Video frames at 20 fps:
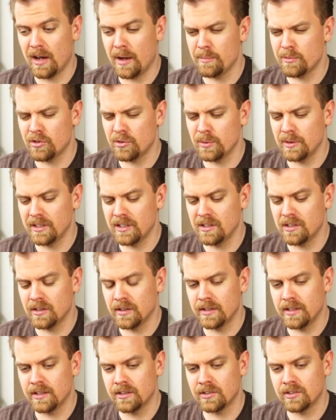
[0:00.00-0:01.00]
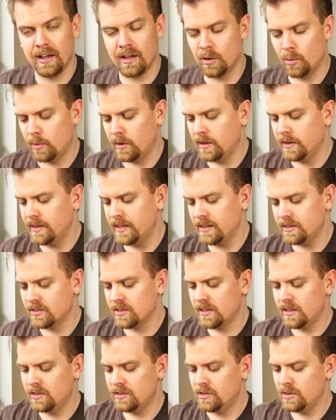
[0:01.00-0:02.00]
I'm just really curious how well that's
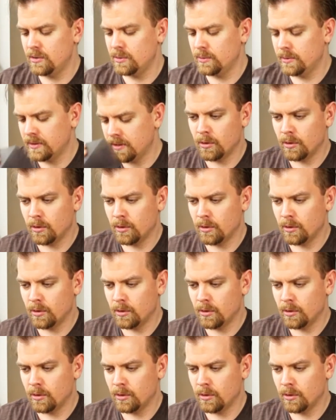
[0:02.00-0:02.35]
gonna do.